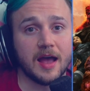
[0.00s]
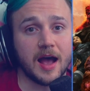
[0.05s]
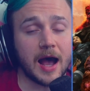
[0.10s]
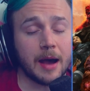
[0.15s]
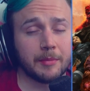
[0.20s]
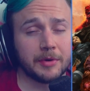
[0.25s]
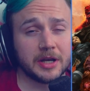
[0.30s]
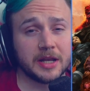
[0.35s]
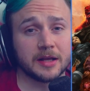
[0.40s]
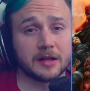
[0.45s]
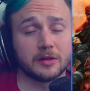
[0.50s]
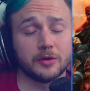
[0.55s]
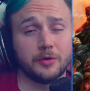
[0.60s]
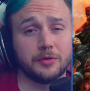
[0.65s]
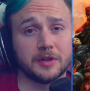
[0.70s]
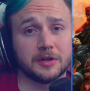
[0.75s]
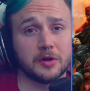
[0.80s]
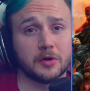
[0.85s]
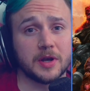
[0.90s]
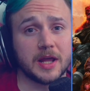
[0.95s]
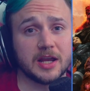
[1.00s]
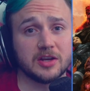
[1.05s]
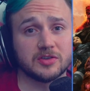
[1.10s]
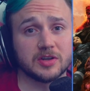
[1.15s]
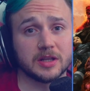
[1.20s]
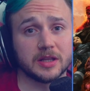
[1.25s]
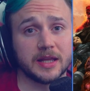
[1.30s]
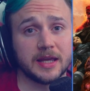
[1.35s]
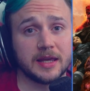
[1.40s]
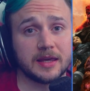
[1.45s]
I'm going to include the
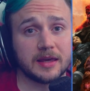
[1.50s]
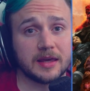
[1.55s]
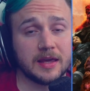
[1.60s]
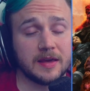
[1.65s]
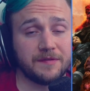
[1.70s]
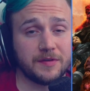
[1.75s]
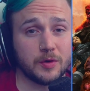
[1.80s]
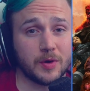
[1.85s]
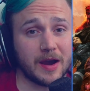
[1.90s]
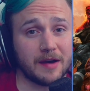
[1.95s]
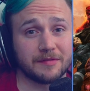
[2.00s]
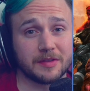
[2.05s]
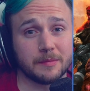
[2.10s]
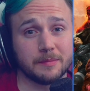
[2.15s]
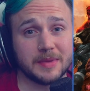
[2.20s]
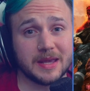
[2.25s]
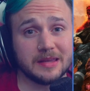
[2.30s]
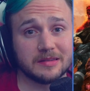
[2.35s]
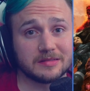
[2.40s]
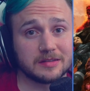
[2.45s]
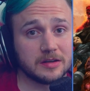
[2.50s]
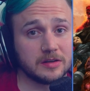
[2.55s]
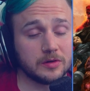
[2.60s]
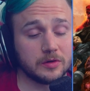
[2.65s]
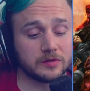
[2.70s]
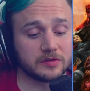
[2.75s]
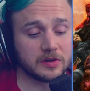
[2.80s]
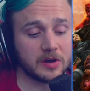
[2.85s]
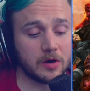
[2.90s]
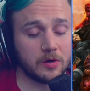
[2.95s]
donation link if you have the means to do
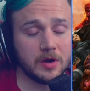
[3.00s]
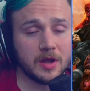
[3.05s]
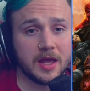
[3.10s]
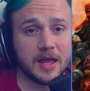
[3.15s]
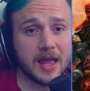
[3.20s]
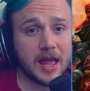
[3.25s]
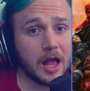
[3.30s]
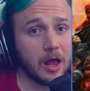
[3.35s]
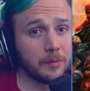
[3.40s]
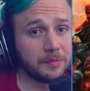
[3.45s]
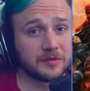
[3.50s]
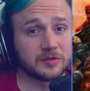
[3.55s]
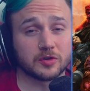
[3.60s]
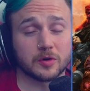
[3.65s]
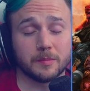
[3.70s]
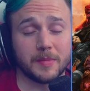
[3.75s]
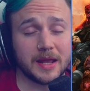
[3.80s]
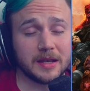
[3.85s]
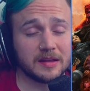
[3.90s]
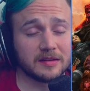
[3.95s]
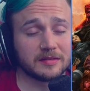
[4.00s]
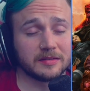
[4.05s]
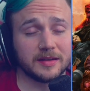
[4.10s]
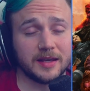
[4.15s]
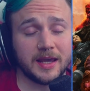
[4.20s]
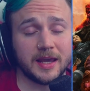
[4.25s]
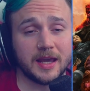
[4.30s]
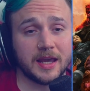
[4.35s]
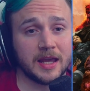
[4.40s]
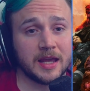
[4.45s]
so. Helps
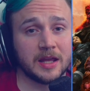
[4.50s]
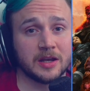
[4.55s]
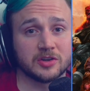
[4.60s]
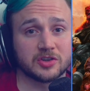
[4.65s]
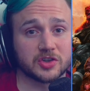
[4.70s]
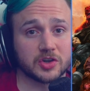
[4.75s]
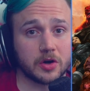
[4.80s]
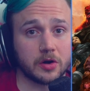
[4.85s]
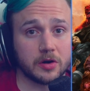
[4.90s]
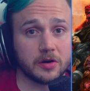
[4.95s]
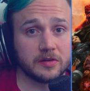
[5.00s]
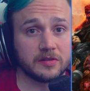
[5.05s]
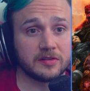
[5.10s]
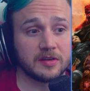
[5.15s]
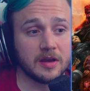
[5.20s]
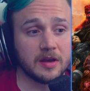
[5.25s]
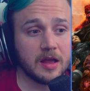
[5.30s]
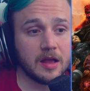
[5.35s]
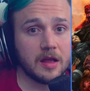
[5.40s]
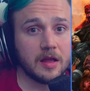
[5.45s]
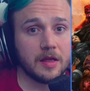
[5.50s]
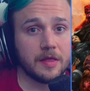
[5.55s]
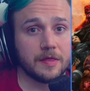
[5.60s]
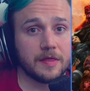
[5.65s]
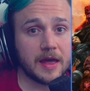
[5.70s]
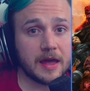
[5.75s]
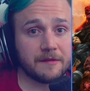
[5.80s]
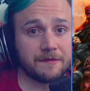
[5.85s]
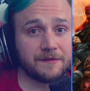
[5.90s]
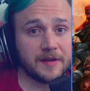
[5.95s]
tremendously. It ensures
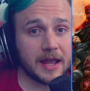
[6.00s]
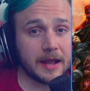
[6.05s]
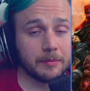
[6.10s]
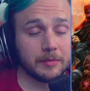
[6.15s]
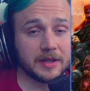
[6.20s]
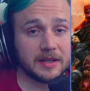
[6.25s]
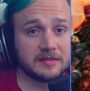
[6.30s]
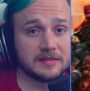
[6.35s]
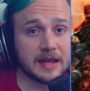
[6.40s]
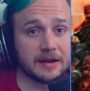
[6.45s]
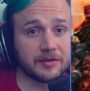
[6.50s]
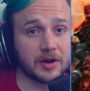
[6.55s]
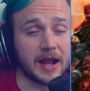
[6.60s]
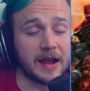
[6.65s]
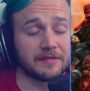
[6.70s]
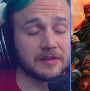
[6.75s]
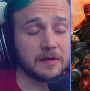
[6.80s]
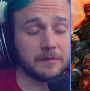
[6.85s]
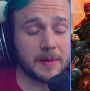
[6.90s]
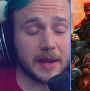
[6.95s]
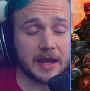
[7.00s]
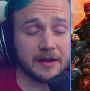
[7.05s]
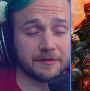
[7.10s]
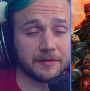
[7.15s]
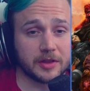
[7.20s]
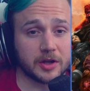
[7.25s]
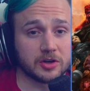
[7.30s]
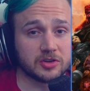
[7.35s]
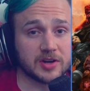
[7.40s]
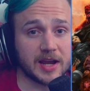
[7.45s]
that families never have to pay for
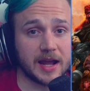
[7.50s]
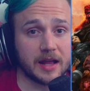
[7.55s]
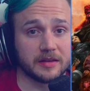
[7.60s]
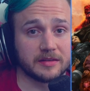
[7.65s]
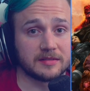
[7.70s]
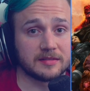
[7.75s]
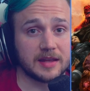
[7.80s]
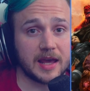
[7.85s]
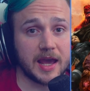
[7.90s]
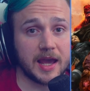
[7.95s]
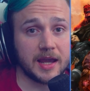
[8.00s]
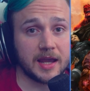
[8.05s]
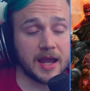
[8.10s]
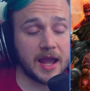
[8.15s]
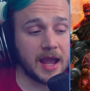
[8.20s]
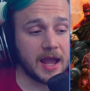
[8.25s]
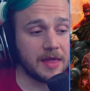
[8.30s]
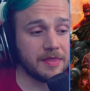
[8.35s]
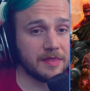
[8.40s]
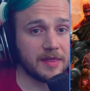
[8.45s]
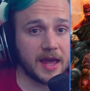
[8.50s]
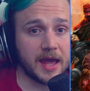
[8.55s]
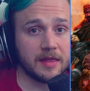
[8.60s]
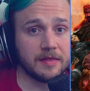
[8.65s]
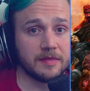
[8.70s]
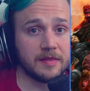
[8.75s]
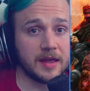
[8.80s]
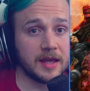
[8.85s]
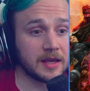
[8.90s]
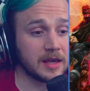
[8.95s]
their child's stay, and that
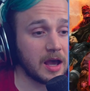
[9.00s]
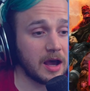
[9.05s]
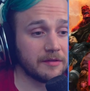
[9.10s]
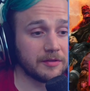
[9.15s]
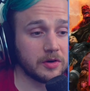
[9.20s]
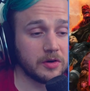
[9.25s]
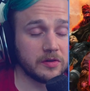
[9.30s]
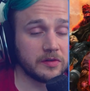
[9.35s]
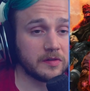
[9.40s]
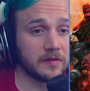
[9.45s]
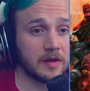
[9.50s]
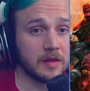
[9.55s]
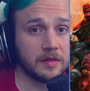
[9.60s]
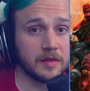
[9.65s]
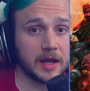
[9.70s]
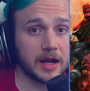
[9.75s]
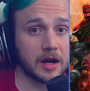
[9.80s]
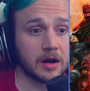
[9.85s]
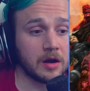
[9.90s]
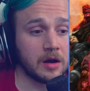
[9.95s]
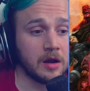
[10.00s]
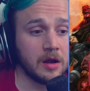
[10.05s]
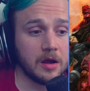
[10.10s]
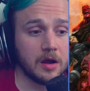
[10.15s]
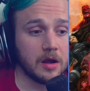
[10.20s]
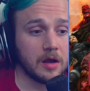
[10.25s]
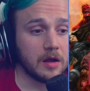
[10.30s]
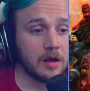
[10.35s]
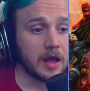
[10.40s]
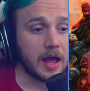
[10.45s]
it covers their
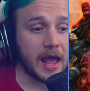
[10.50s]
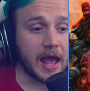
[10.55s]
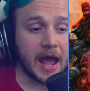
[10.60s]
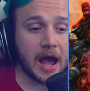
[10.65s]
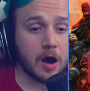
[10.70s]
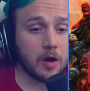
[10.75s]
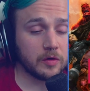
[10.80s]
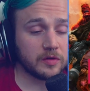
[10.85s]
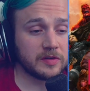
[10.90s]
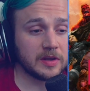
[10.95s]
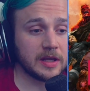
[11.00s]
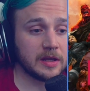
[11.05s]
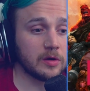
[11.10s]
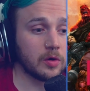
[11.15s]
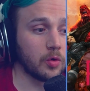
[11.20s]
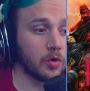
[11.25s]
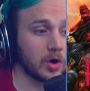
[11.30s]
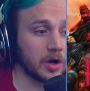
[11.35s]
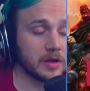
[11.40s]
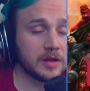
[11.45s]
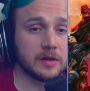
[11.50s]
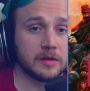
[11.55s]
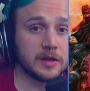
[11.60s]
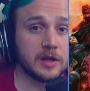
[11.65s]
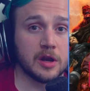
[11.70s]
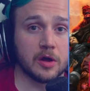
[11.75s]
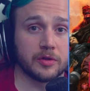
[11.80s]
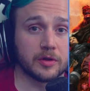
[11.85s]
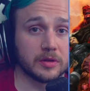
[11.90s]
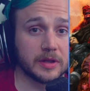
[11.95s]
housing or,
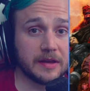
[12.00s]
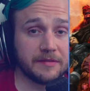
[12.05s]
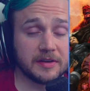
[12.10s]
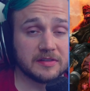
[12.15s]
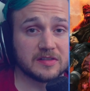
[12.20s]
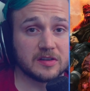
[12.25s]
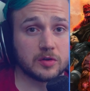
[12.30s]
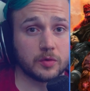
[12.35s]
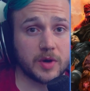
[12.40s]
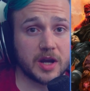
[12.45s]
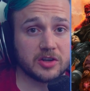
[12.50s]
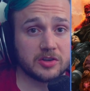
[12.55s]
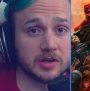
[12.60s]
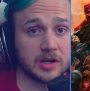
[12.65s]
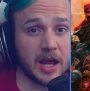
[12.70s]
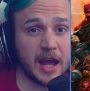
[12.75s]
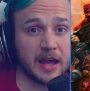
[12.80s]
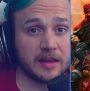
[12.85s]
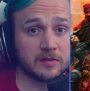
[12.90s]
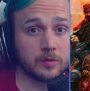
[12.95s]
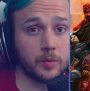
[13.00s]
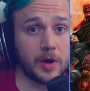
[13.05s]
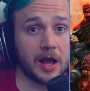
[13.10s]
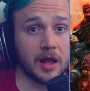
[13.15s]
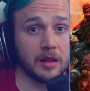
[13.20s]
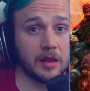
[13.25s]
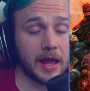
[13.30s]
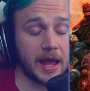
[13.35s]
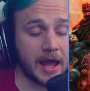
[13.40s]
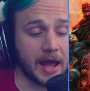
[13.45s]
you know, their living situation, as
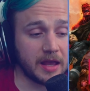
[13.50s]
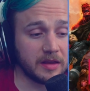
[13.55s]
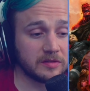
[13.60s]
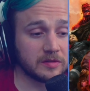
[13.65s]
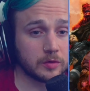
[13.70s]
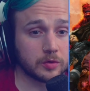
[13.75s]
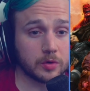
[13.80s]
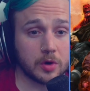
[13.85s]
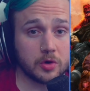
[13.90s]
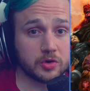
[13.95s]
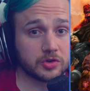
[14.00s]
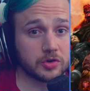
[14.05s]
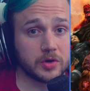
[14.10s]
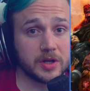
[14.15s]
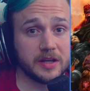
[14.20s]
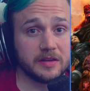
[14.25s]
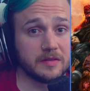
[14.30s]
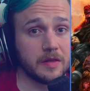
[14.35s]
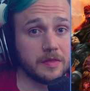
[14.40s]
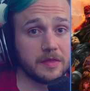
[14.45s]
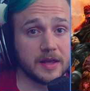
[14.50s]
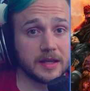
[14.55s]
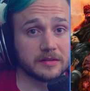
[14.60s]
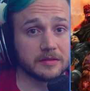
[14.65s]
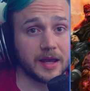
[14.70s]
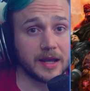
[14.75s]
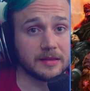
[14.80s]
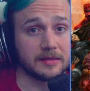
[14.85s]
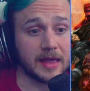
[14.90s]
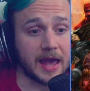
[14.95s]
well as groceries and things
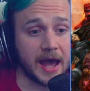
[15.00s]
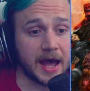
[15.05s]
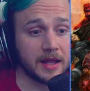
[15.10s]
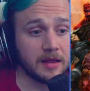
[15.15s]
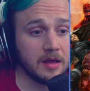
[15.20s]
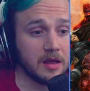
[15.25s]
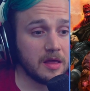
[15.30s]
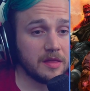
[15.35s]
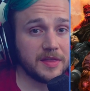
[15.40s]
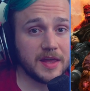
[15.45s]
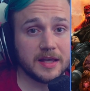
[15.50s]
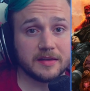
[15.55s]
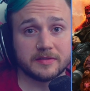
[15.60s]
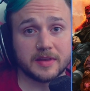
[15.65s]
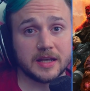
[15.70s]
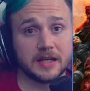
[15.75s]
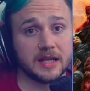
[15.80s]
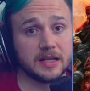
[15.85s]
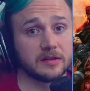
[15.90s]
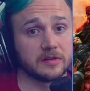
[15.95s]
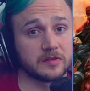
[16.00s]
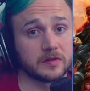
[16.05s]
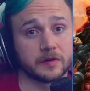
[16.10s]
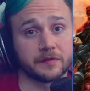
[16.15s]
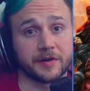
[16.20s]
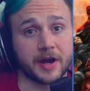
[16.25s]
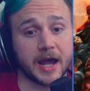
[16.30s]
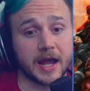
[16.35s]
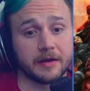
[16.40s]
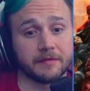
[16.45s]
like that, things they need to
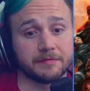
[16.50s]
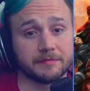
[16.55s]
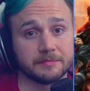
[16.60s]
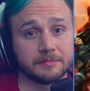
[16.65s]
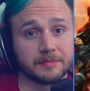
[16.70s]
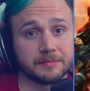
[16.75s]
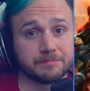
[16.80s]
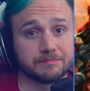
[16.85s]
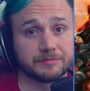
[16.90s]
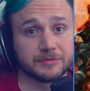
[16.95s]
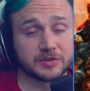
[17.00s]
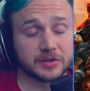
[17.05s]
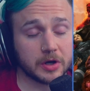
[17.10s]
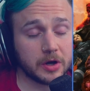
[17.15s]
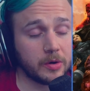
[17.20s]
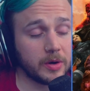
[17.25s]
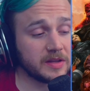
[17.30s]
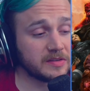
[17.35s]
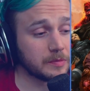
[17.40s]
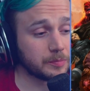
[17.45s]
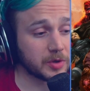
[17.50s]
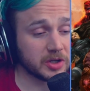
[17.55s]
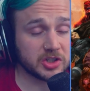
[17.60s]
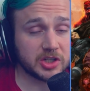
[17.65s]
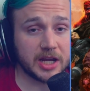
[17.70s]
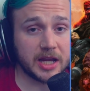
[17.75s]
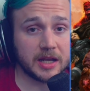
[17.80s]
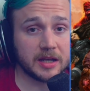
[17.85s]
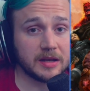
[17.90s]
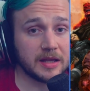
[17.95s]
survive. So it's
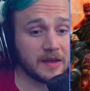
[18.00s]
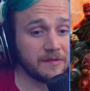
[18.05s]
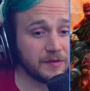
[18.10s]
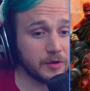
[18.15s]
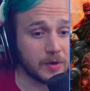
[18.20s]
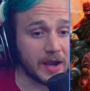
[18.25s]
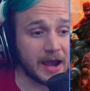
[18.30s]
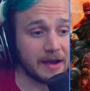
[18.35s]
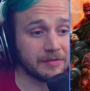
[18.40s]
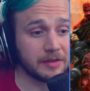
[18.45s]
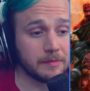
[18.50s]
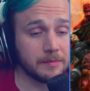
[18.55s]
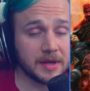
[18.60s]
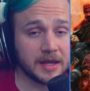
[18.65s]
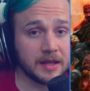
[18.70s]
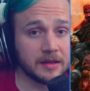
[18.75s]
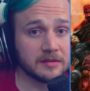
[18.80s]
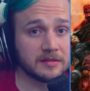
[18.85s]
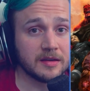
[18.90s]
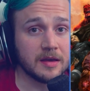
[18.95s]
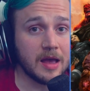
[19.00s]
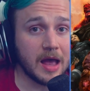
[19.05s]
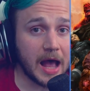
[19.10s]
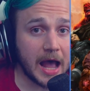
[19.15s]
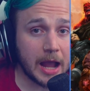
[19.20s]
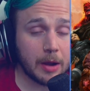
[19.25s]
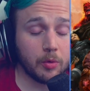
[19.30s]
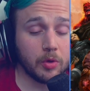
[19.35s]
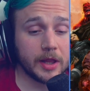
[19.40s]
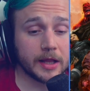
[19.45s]
appreciated if you have the means.
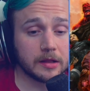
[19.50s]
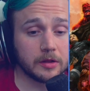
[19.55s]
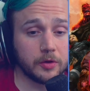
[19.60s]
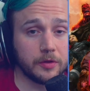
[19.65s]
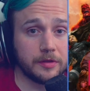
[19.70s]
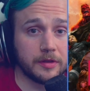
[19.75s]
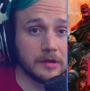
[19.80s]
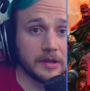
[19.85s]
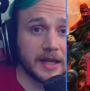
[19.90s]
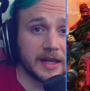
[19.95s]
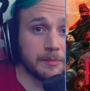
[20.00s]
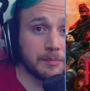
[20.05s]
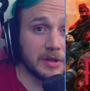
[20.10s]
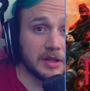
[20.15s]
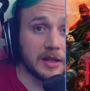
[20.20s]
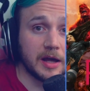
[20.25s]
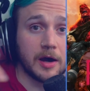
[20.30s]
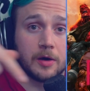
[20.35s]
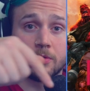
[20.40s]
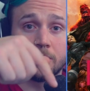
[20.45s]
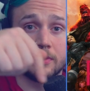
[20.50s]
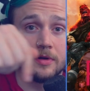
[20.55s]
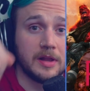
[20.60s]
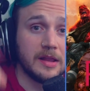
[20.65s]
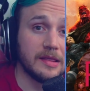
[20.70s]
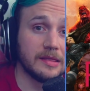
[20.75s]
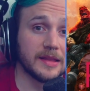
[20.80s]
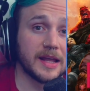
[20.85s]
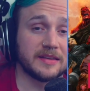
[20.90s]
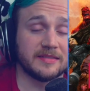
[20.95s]
I will include the link below.
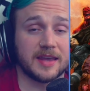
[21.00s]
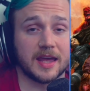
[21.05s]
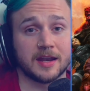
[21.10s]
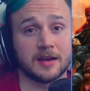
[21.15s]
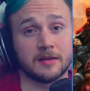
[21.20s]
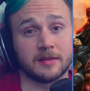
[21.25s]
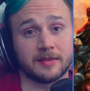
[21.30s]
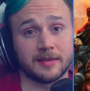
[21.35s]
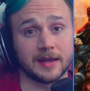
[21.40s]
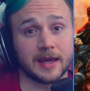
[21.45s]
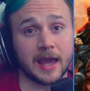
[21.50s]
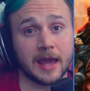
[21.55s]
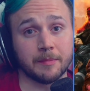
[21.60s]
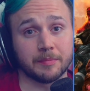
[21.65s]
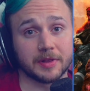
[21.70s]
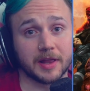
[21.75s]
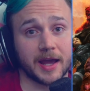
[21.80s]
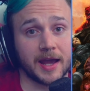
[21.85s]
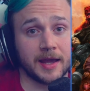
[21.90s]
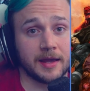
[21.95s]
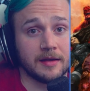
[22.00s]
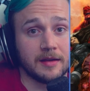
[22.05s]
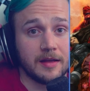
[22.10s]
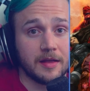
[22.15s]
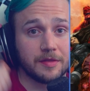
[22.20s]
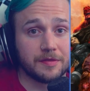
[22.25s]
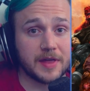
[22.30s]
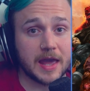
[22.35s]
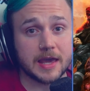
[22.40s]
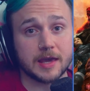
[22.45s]
Let's get into the gameplay.
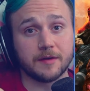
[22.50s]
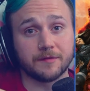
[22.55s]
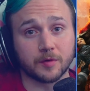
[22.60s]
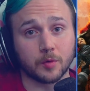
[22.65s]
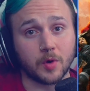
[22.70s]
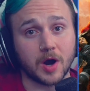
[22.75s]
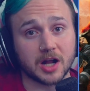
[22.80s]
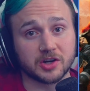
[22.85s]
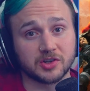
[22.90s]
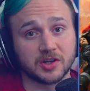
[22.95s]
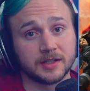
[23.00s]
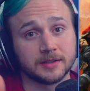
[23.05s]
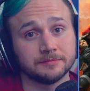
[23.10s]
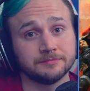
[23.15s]
Thank you for watching.